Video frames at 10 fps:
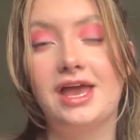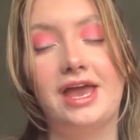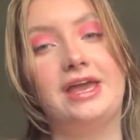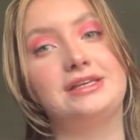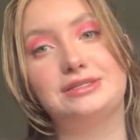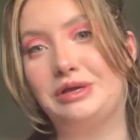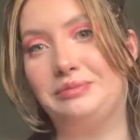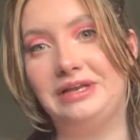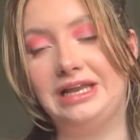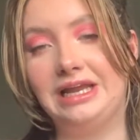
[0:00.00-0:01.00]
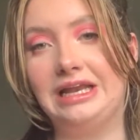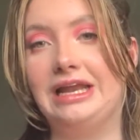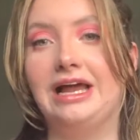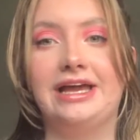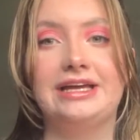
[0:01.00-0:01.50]
is completely
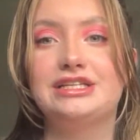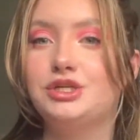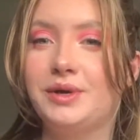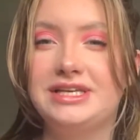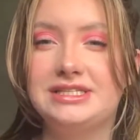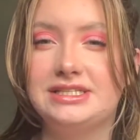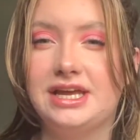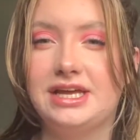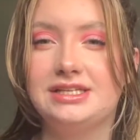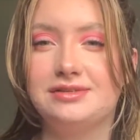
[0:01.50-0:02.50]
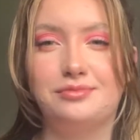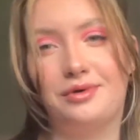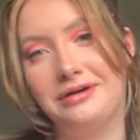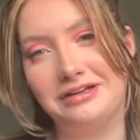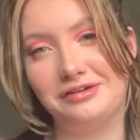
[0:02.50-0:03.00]
like twisted. I
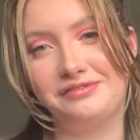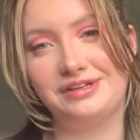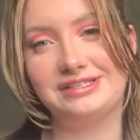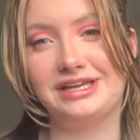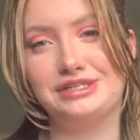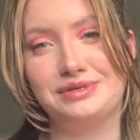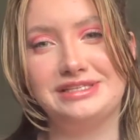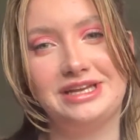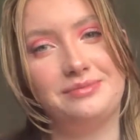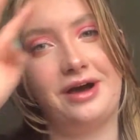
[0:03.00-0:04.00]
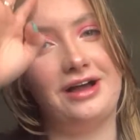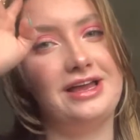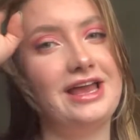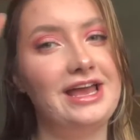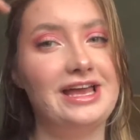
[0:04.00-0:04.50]
don't know if you could say twisted, but
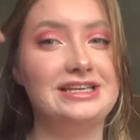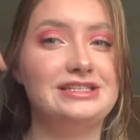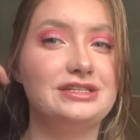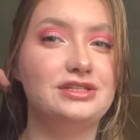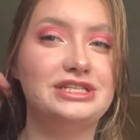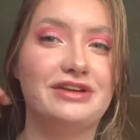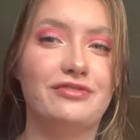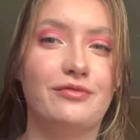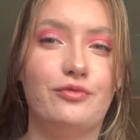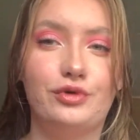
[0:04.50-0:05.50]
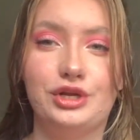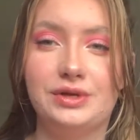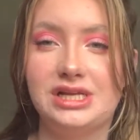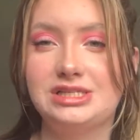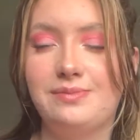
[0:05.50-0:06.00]
it's different from what you
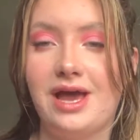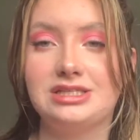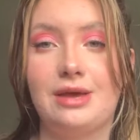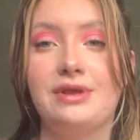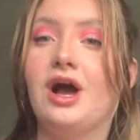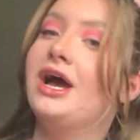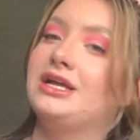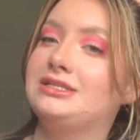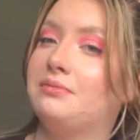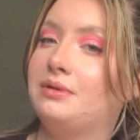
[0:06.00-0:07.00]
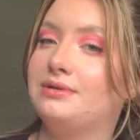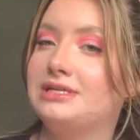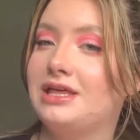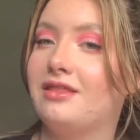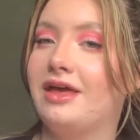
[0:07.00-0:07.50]
would expect. I mean, I had some people
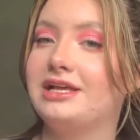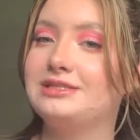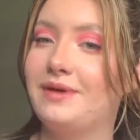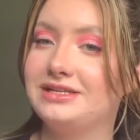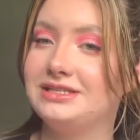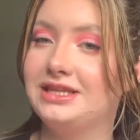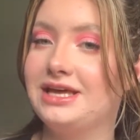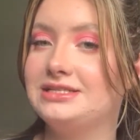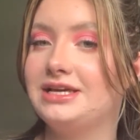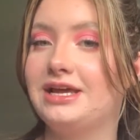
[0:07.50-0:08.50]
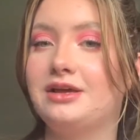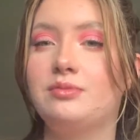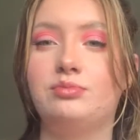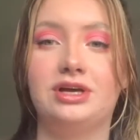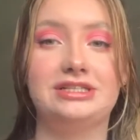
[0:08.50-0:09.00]
say that they expected the ending,
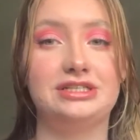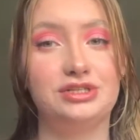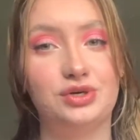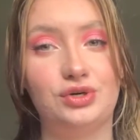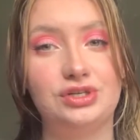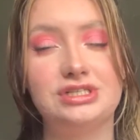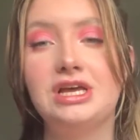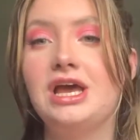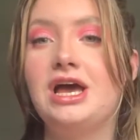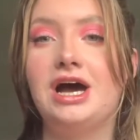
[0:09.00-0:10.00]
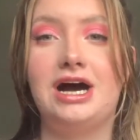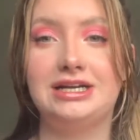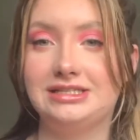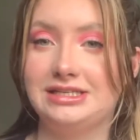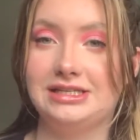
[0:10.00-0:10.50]
but I did not. I
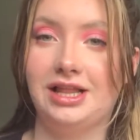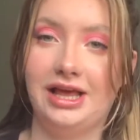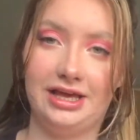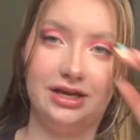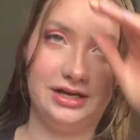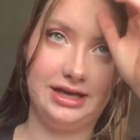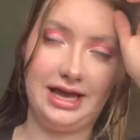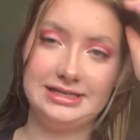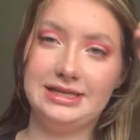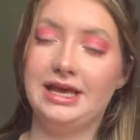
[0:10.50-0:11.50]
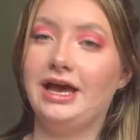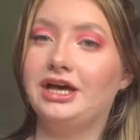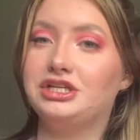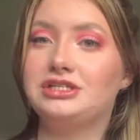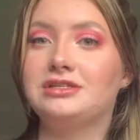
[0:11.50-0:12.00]
didn't like guess it. I
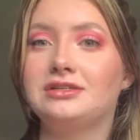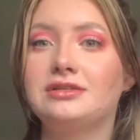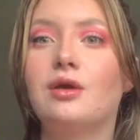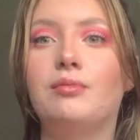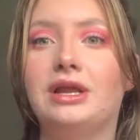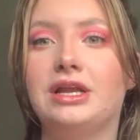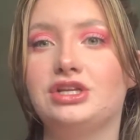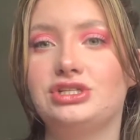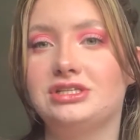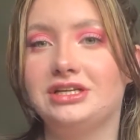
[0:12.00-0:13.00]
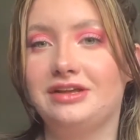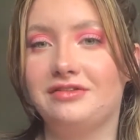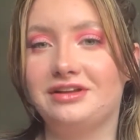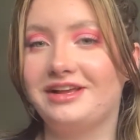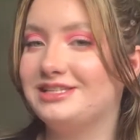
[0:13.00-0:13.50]
just completely just didn't
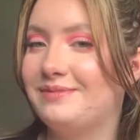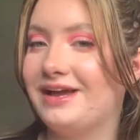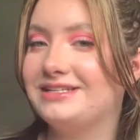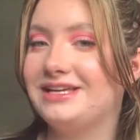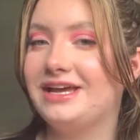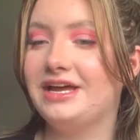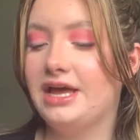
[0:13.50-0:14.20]
even expect it.